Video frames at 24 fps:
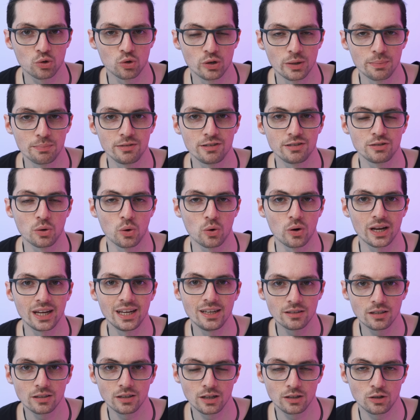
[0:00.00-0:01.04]
encrypts your
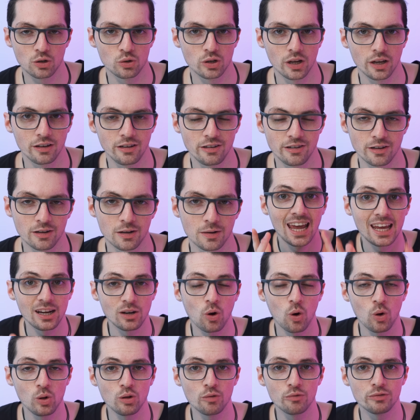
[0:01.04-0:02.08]
internet connection and
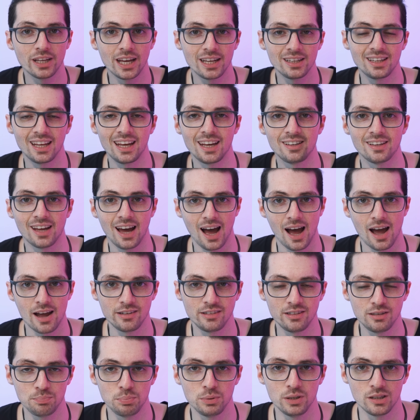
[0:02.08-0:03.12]
all of that at high
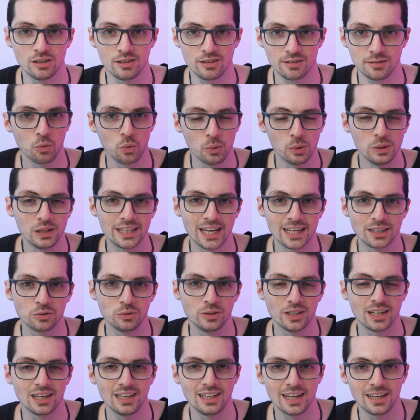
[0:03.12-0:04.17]
speeds. We will get to
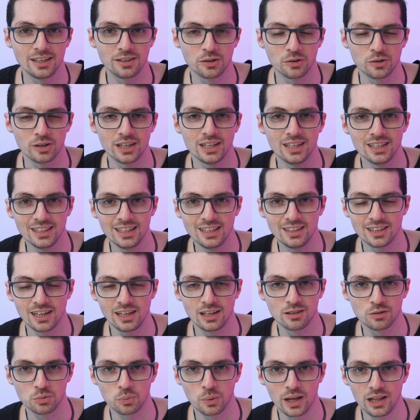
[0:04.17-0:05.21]
that later in
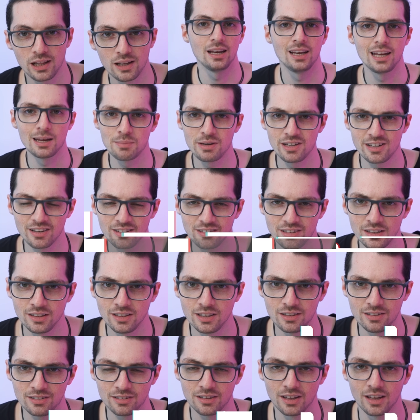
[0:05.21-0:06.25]
detail as well. Let me just say
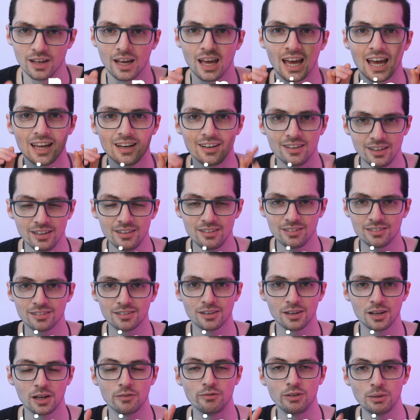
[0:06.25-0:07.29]
this.
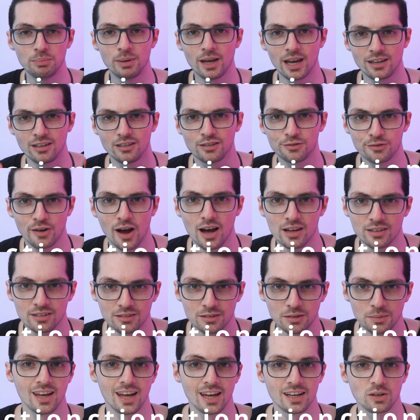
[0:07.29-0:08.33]
This VPN is
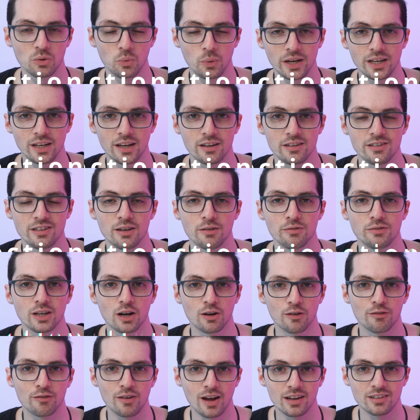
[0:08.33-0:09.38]
fast and the way they achieve
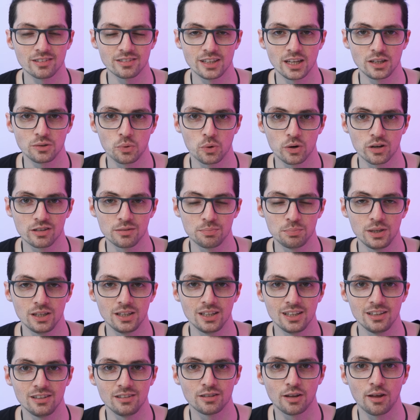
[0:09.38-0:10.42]
their fast network speed
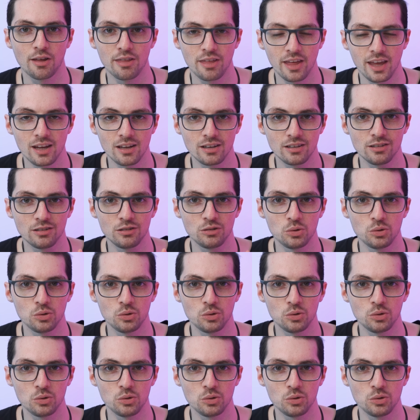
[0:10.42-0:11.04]
is thanks